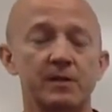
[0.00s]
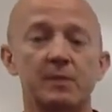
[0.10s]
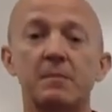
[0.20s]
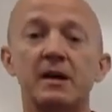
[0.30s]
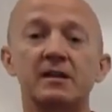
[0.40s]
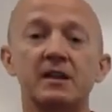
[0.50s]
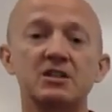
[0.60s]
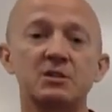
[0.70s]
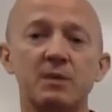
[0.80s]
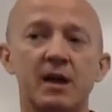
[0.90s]

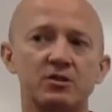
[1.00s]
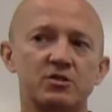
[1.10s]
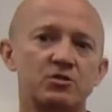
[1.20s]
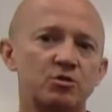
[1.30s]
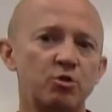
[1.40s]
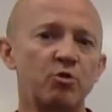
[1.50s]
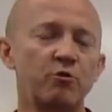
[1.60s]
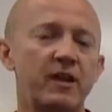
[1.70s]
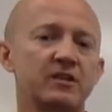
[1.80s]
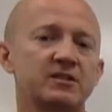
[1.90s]
Magnesium has 2
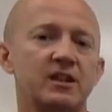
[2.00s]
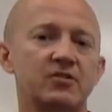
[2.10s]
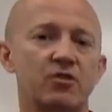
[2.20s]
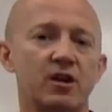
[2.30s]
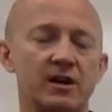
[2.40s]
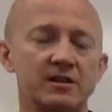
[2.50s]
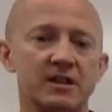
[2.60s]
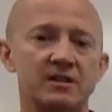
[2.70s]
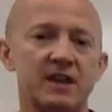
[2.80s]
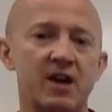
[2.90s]
valence electrons in
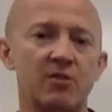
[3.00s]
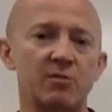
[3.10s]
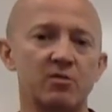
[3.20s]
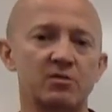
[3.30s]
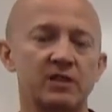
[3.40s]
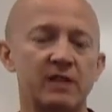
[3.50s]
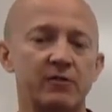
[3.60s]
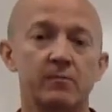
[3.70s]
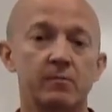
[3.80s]
its outermost level.